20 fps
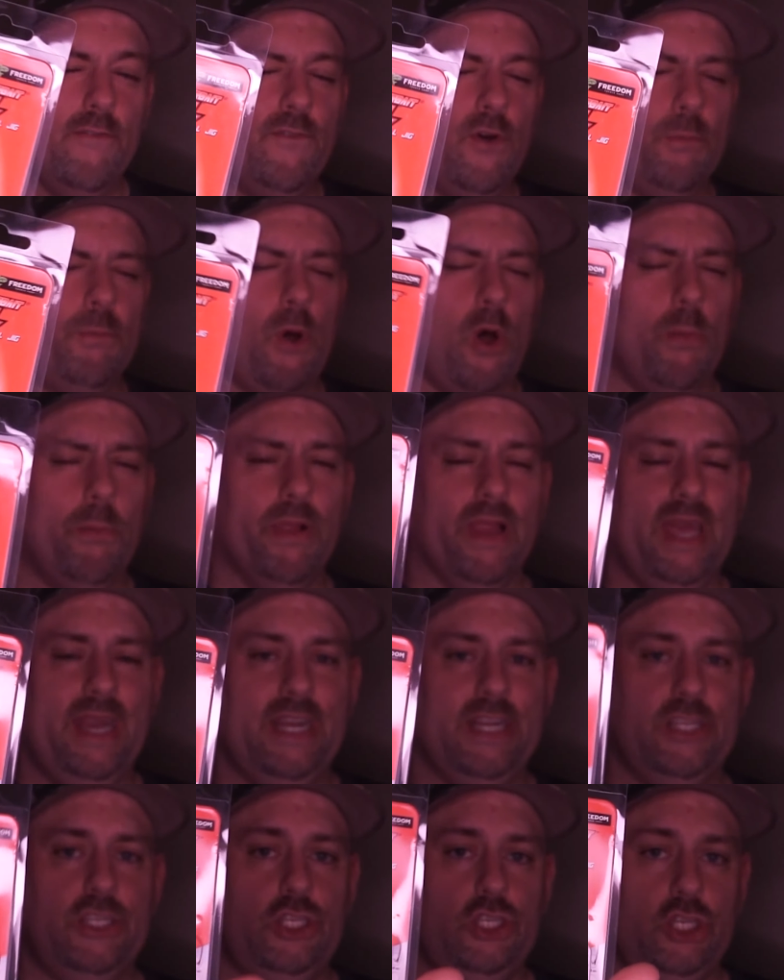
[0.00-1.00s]
Football
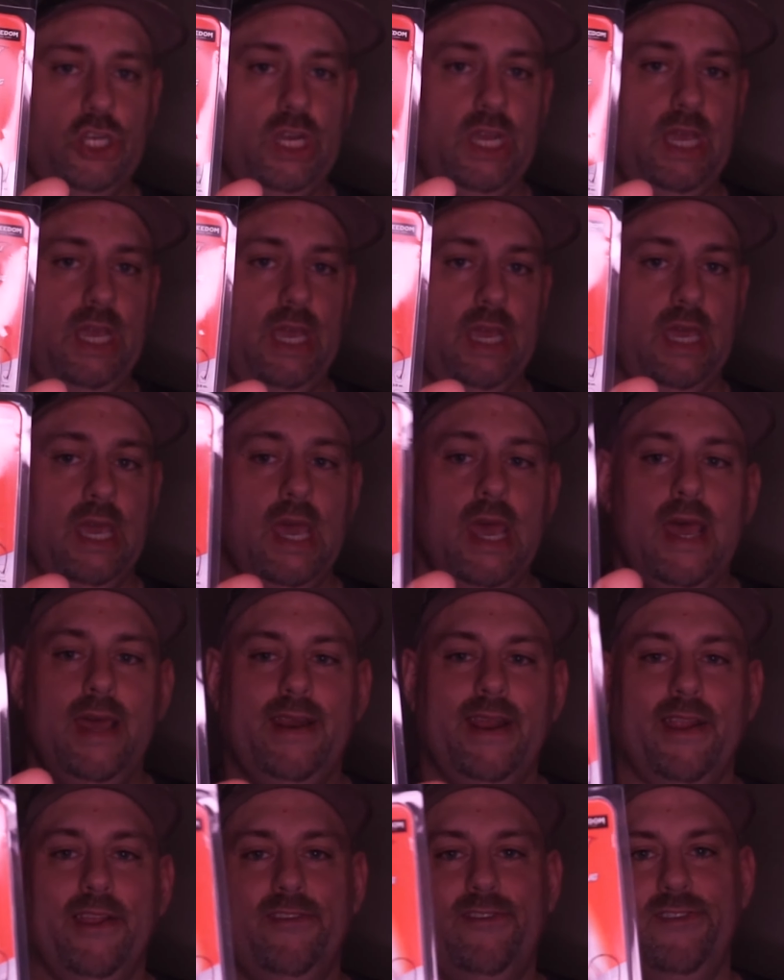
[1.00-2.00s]
Bladed Jig.
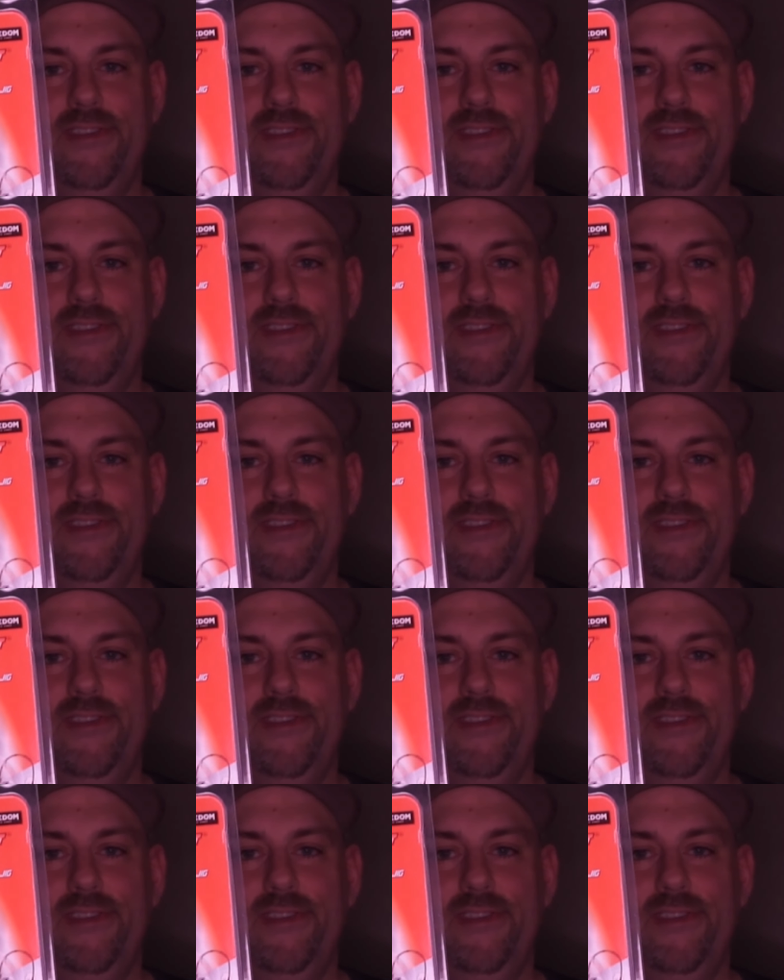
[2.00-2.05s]
Now this